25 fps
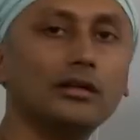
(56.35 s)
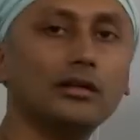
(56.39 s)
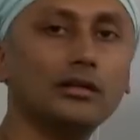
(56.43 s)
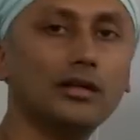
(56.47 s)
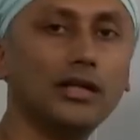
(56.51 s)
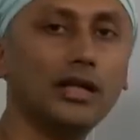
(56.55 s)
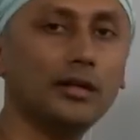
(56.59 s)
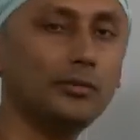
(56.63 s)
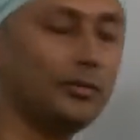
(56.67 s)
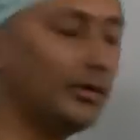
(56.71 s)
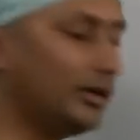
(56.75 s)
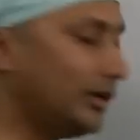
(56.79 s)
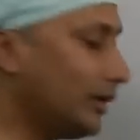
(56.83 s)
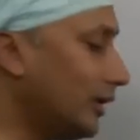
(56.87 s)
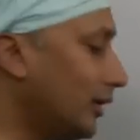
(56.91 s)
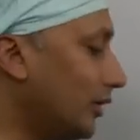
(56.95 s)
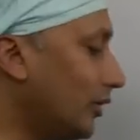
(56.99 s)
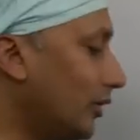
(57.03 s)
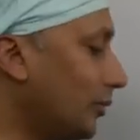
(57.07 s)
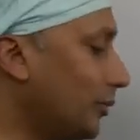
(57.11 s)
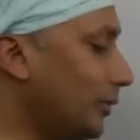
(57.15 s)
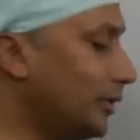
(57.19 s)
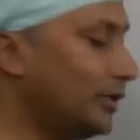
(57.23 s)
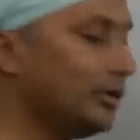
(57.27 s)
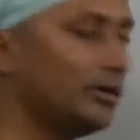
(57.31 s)
diabetic
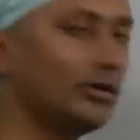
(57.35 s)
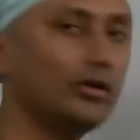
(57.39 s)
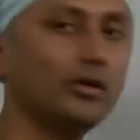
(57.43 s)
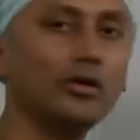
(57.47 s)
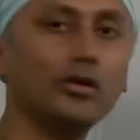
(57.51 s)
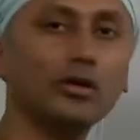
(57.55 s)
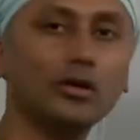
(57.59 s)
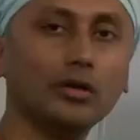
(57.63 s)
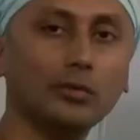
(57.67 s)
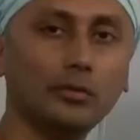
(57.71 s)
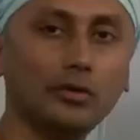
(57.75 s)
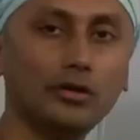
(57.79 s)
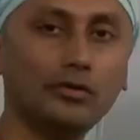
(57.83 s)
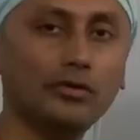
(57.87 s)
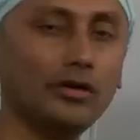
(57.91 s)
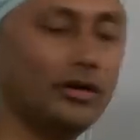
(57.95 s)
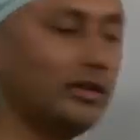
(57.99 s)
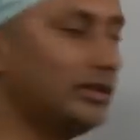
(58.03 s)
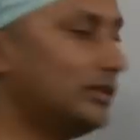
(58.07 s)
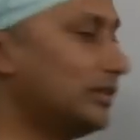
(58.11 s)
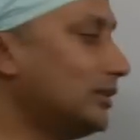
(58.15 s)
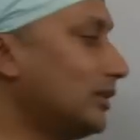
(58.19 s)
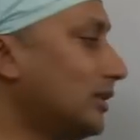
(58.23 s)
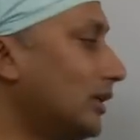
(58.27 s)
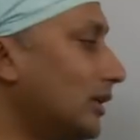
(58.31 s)
retinopathy or glaucoma or one of
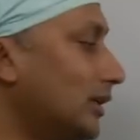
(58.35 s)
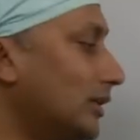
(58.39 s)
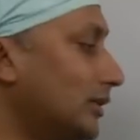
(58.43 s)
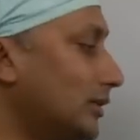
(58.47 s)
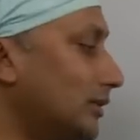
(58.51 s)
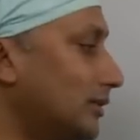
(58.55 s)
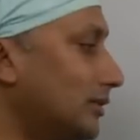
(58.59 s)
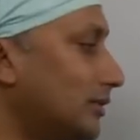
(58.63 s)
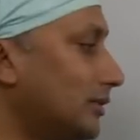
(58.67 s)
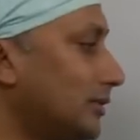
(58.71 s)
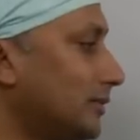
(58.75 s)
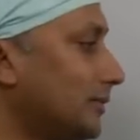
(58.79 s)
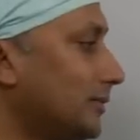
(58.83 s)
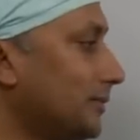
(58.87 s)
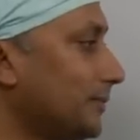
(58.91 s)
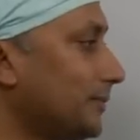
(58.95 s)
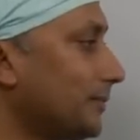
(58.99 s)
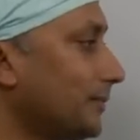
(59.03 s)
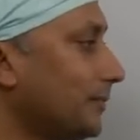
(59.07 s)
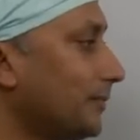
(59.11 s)
these conditions.